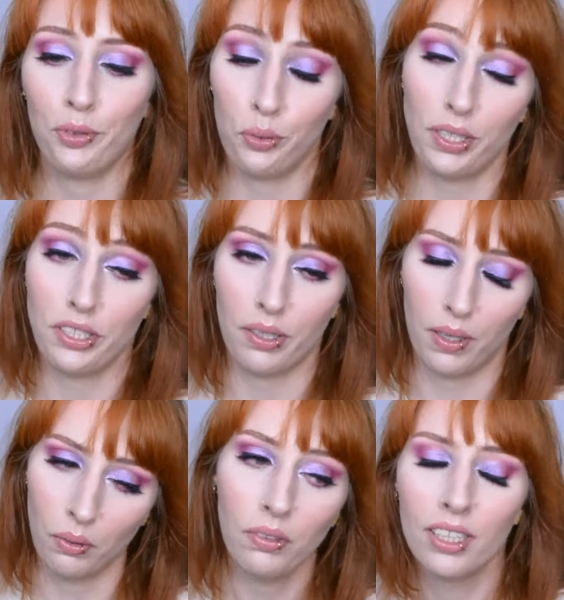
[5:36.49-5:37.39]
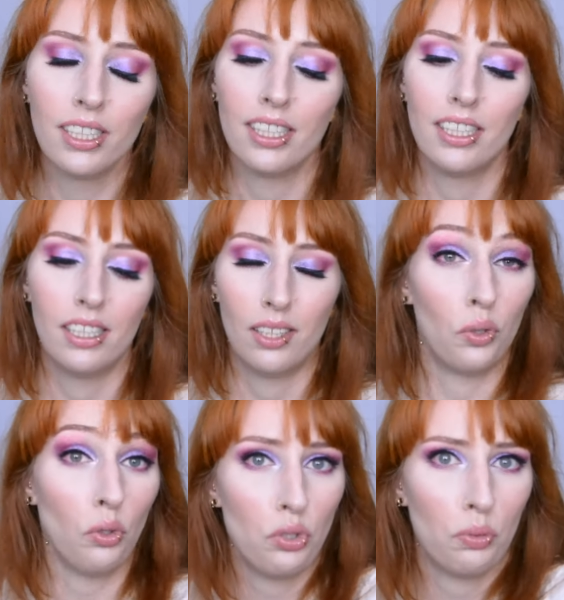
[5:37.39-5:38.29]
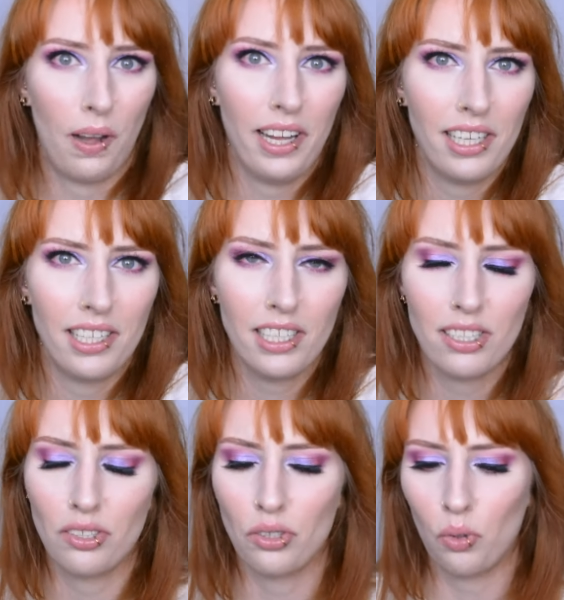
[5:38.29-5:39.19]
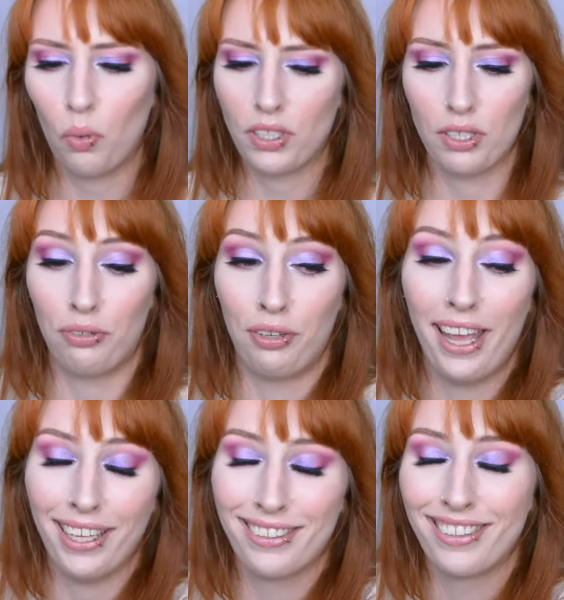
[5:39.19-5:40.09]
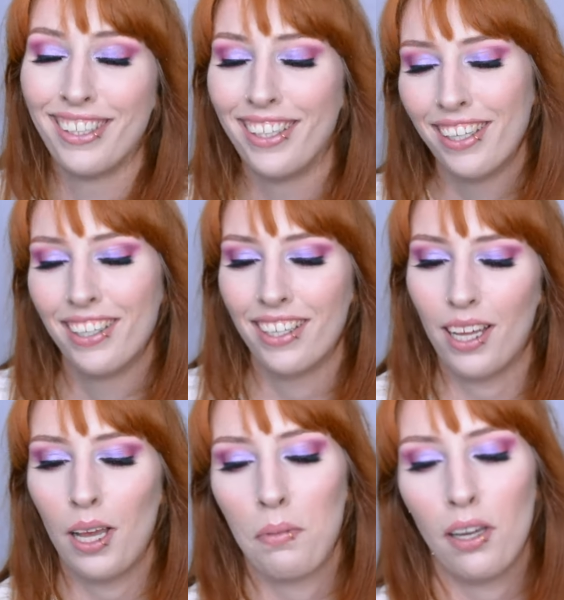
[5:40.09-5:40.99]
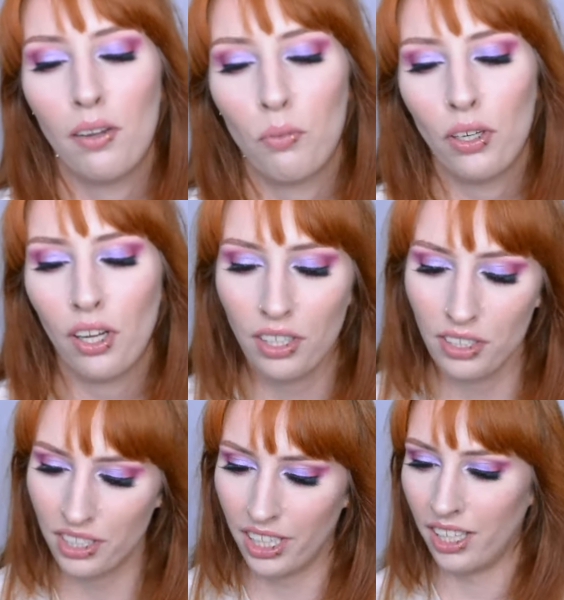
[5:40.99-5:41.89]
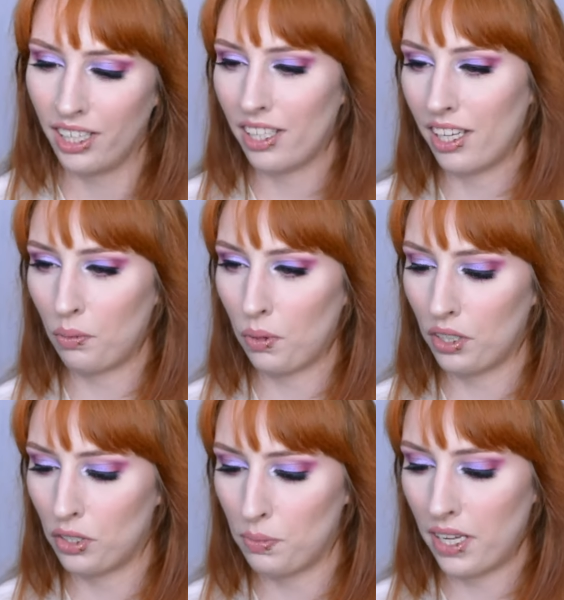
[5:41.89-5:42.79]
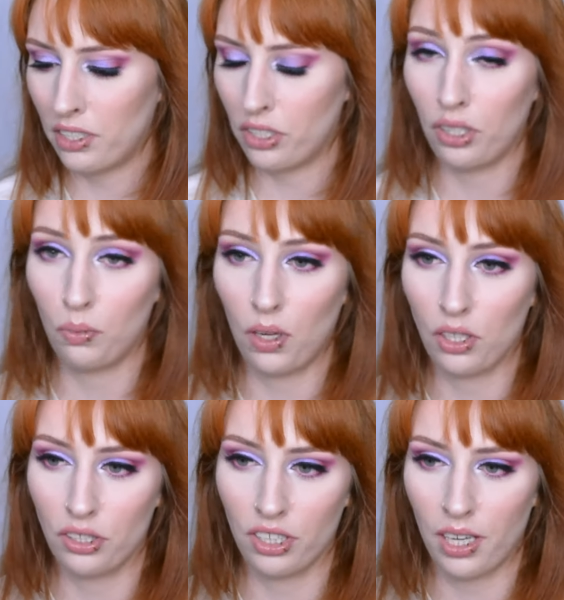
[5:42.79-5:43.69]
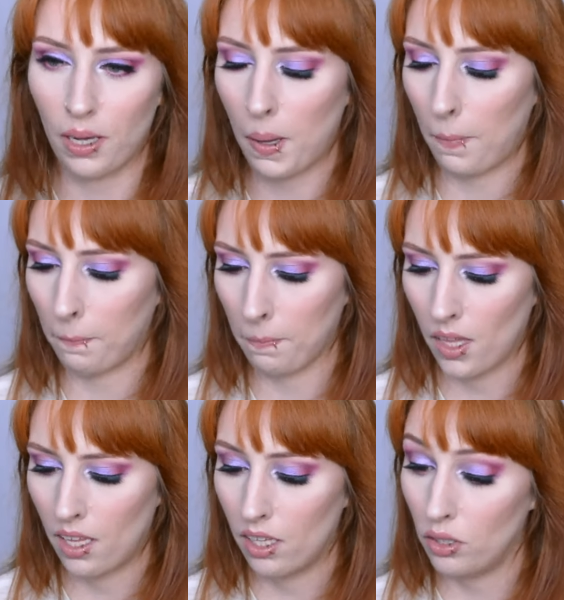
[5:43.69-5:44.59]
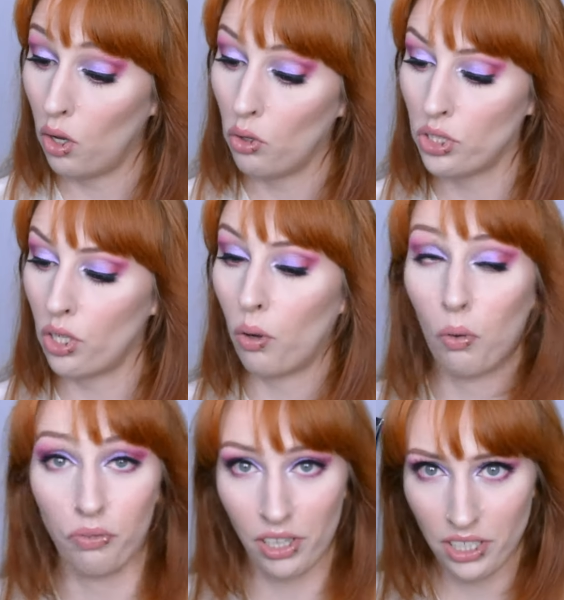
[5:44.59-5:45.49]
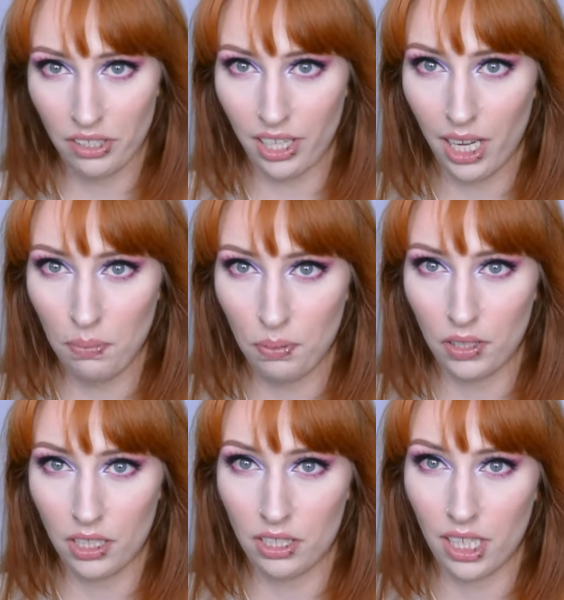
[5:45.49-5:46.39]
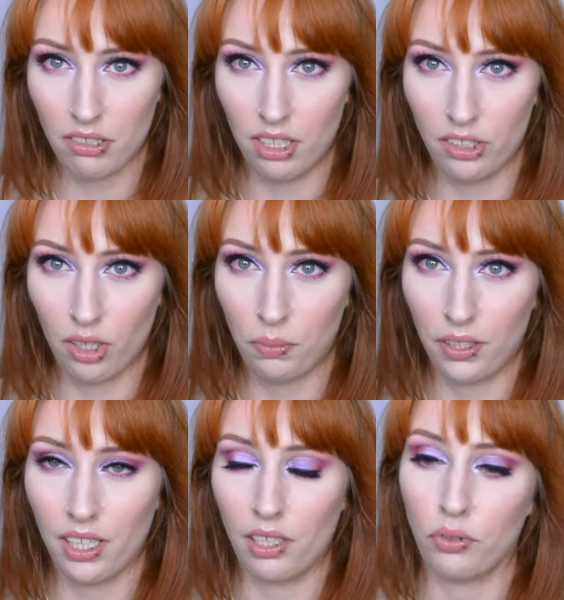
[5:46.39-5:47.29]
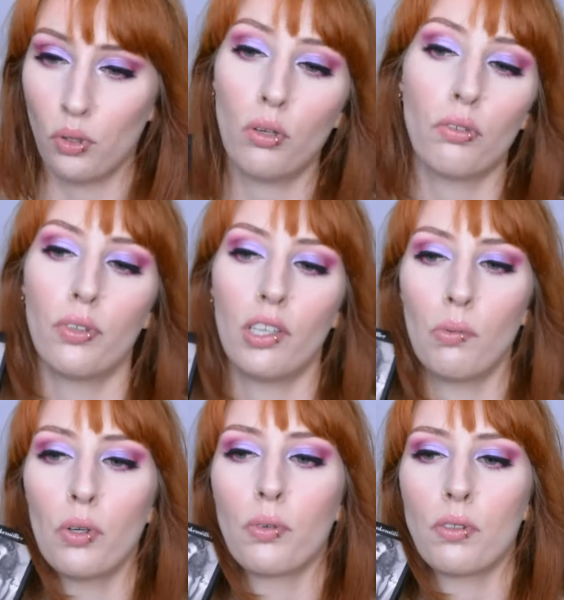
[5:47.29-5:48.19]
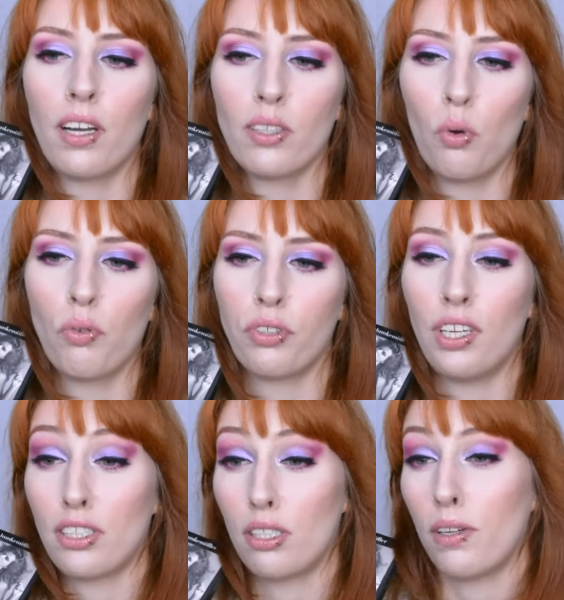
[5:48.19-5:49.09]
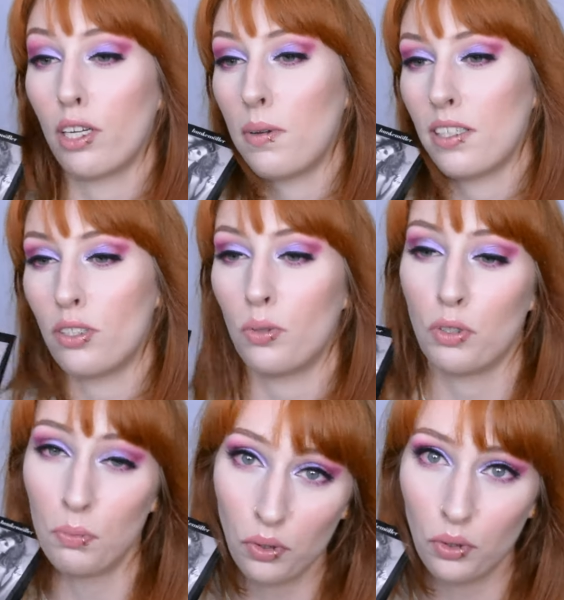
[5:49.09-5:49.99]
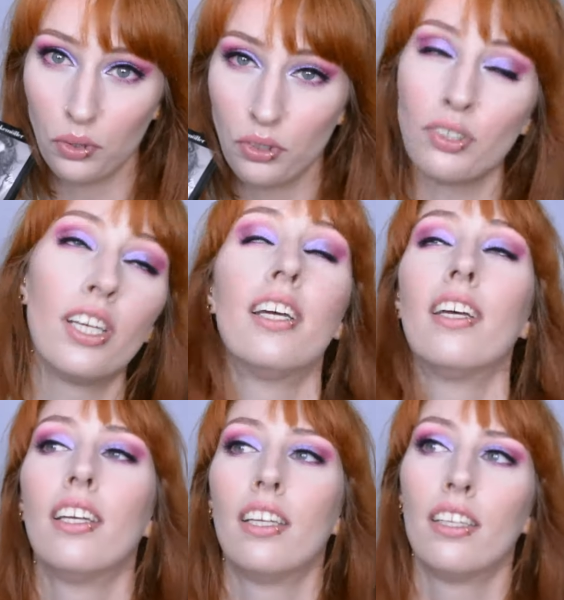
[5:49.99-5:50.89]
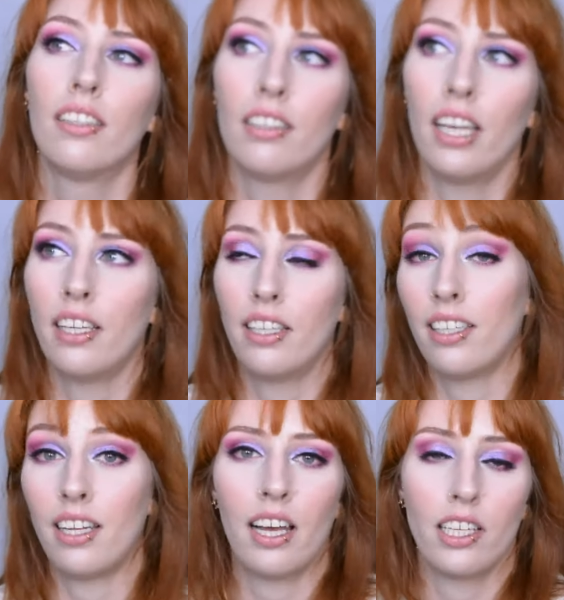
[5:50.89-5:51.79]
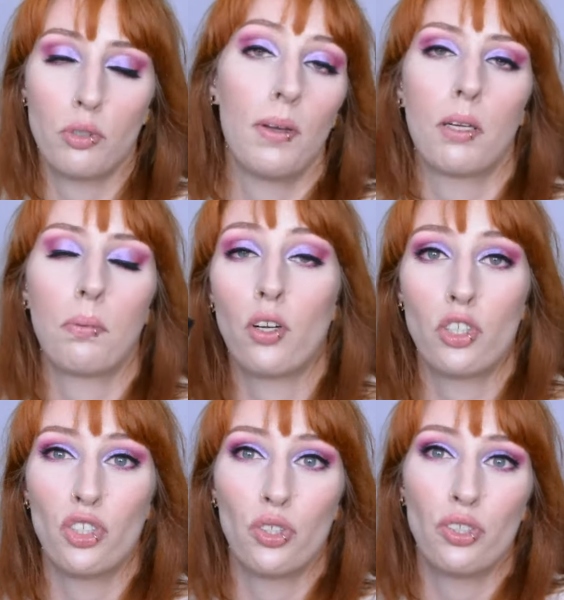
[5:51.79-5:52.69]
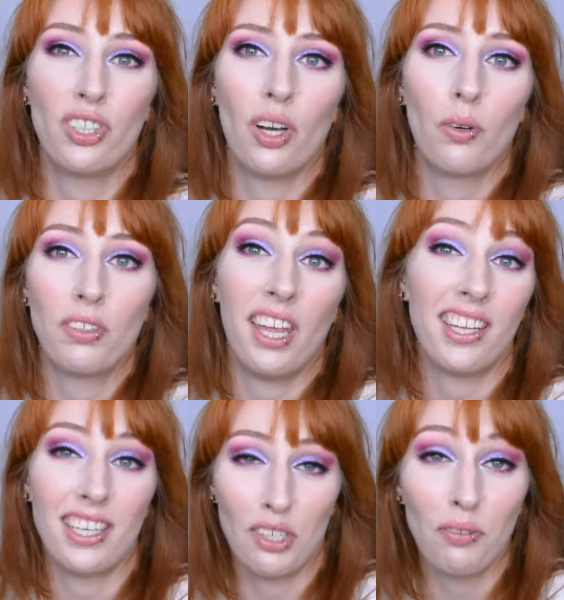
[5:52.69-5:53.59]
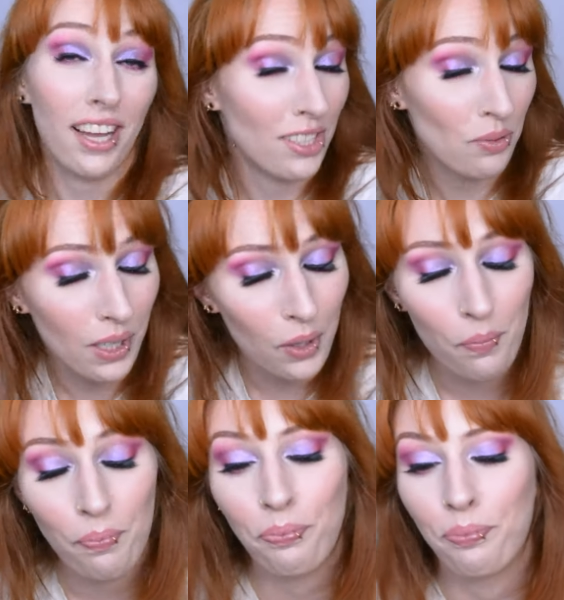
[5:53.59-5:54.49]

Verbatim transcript: To each their own. Not sure why that is, it's just always a fact. Um, another one other thing that I wanted to mention was um, no-show fashion tape. This is actually something that a photographer I work with quite often actually recommends to his models. And then I, as a makeup artist, just, you know, take it as advice as well.